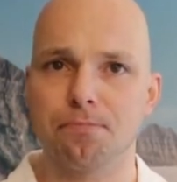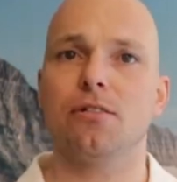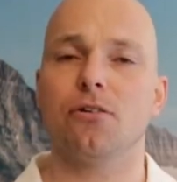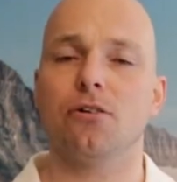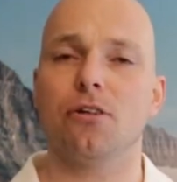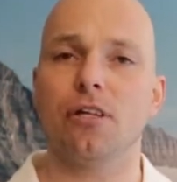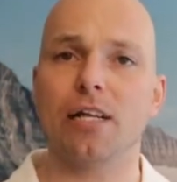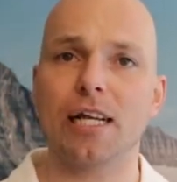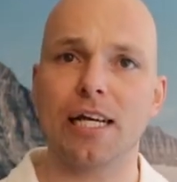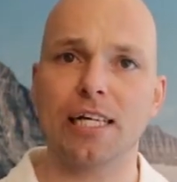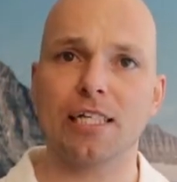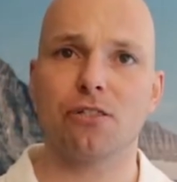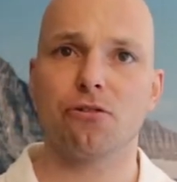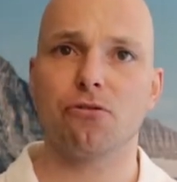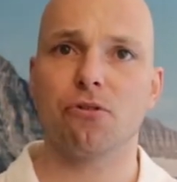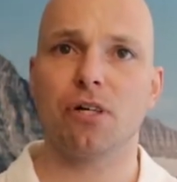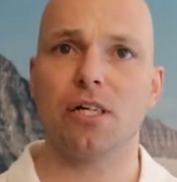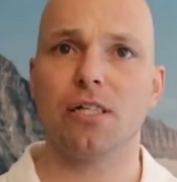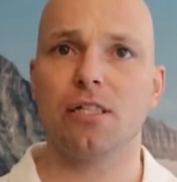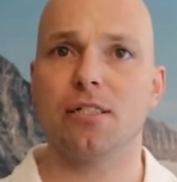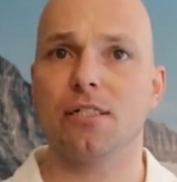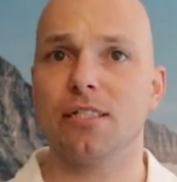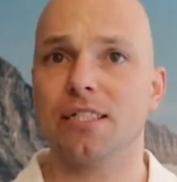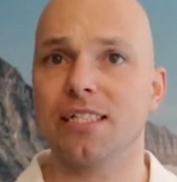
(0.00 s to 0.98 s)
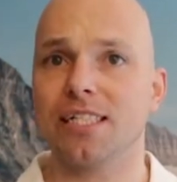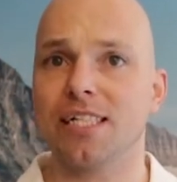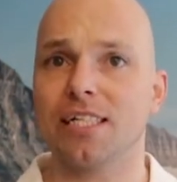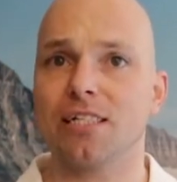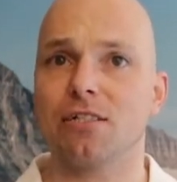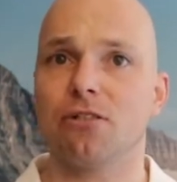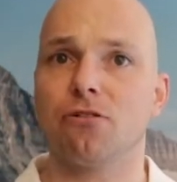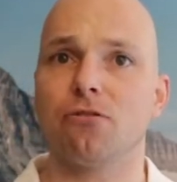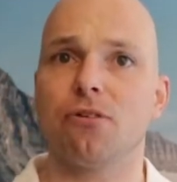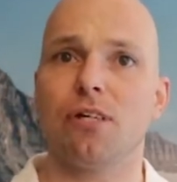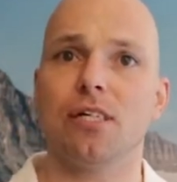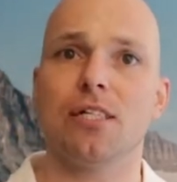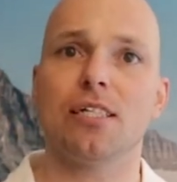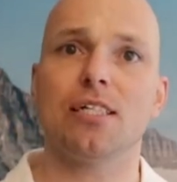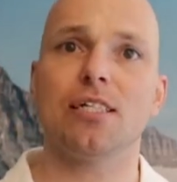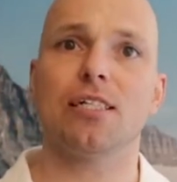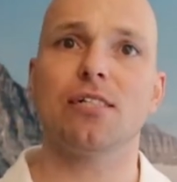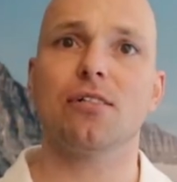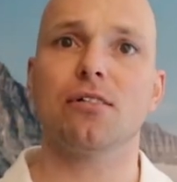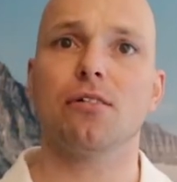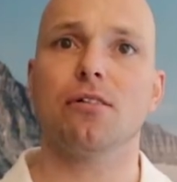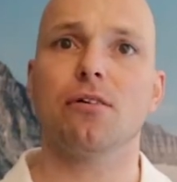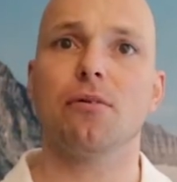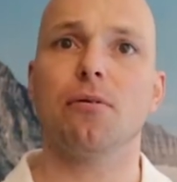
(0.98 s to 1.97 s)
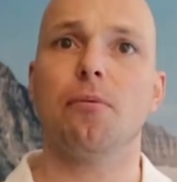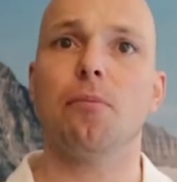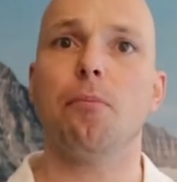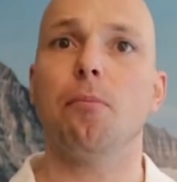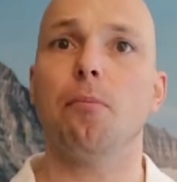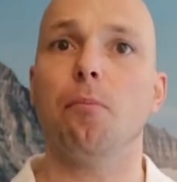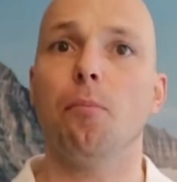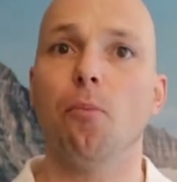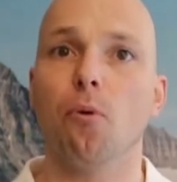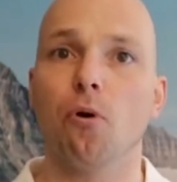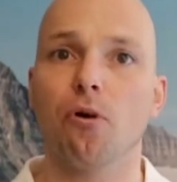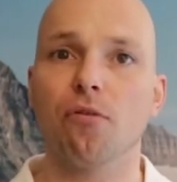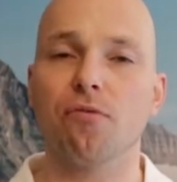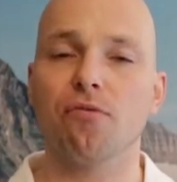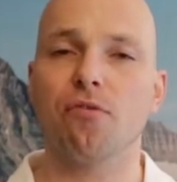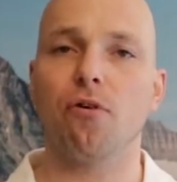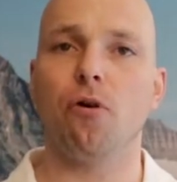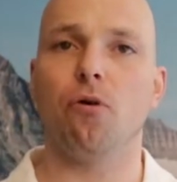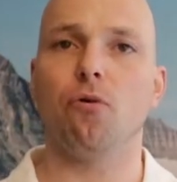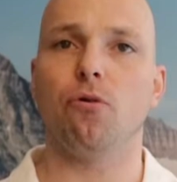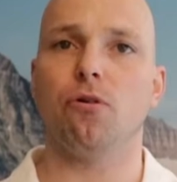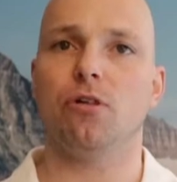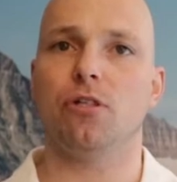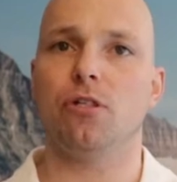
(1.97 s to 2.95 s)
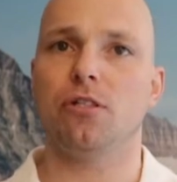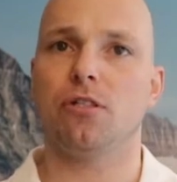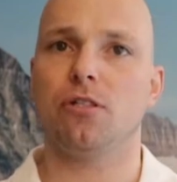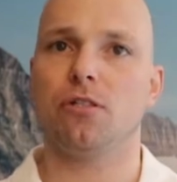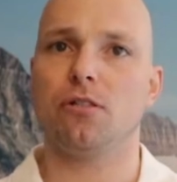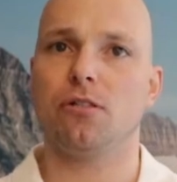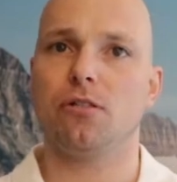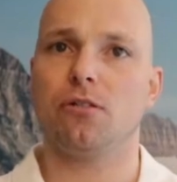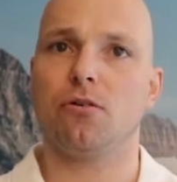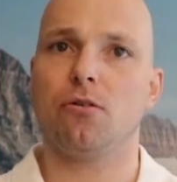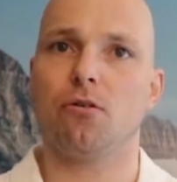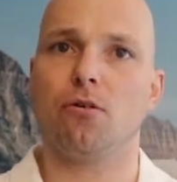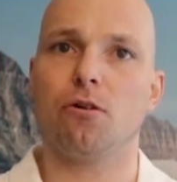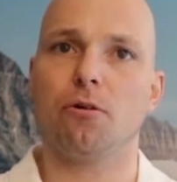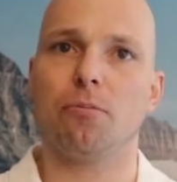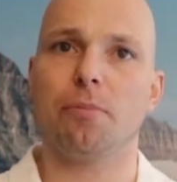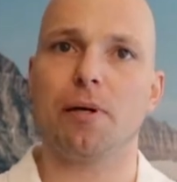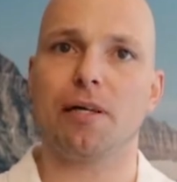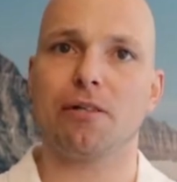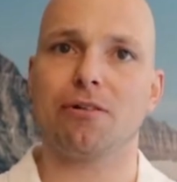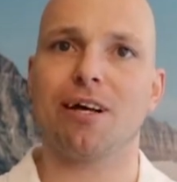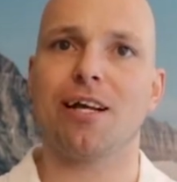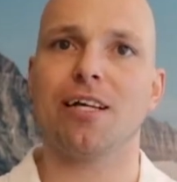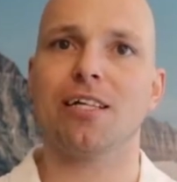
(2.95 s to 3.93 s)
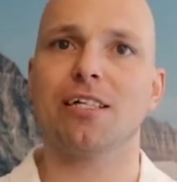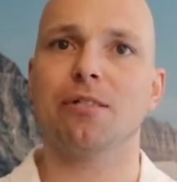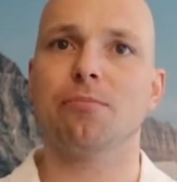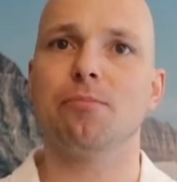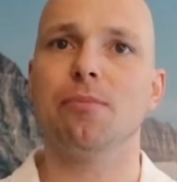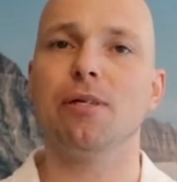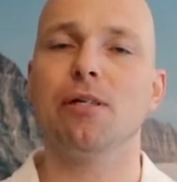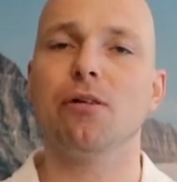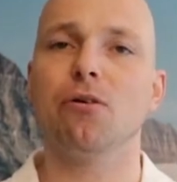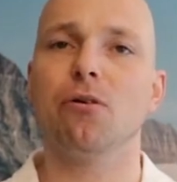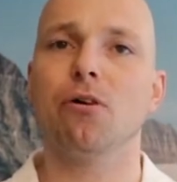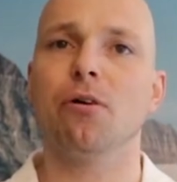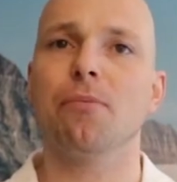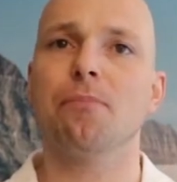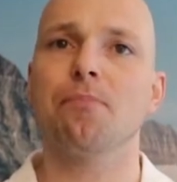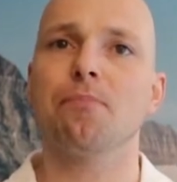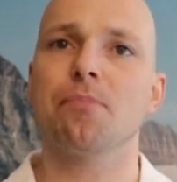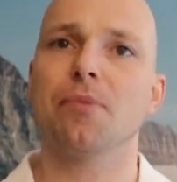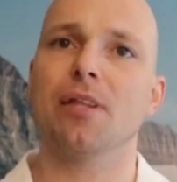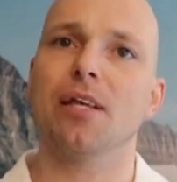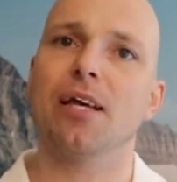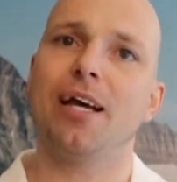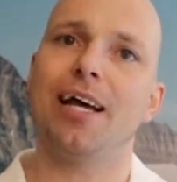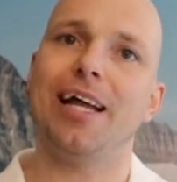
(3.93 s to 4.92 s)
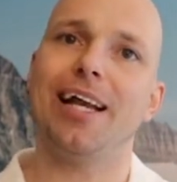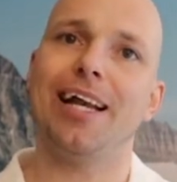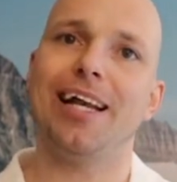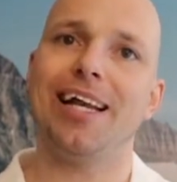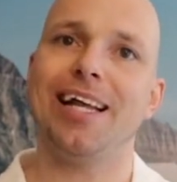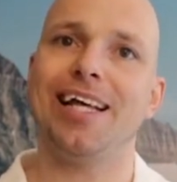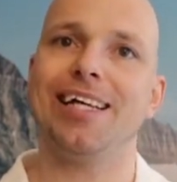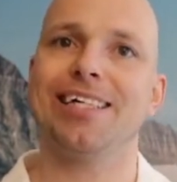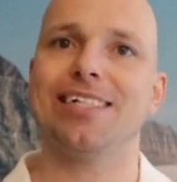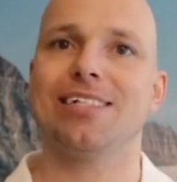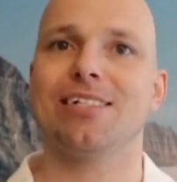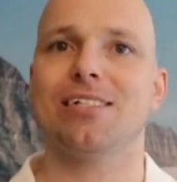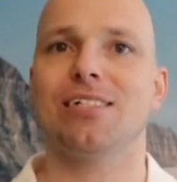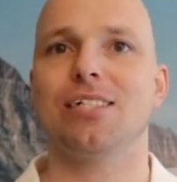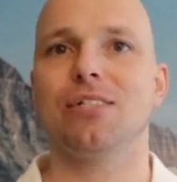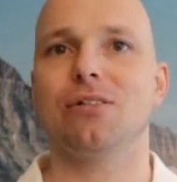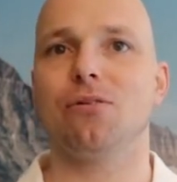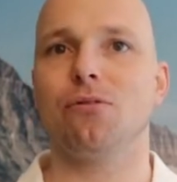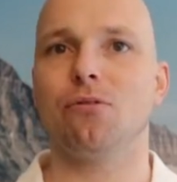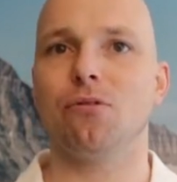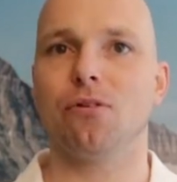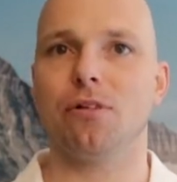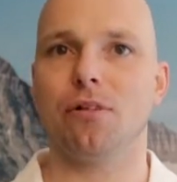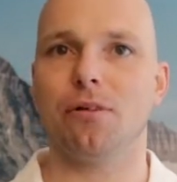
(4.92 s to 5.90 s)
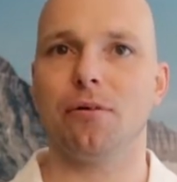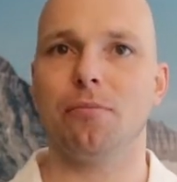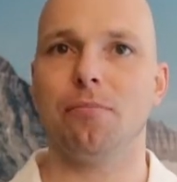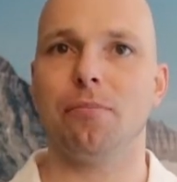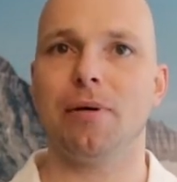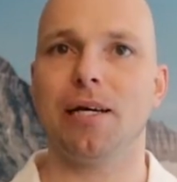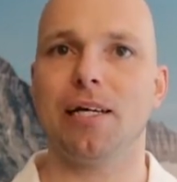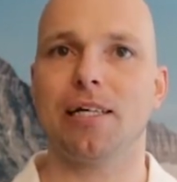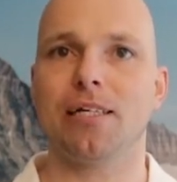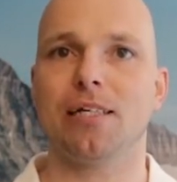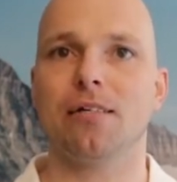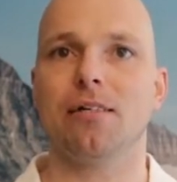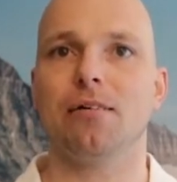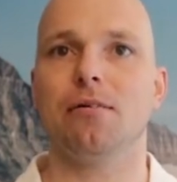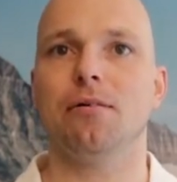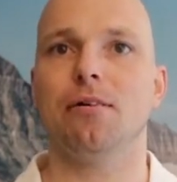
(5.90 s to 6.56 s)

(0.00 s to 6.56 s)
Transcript: So the next stretch, the second stretch, is more focused on the pectoralis minor, less on the back